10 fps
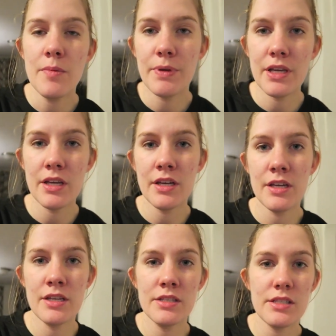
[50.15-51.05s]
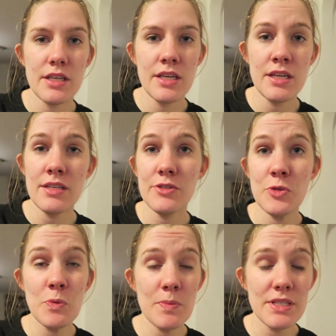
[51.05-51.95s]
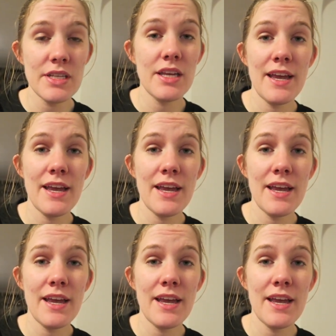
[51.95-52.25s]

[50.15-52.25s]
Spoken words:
because he's super busy.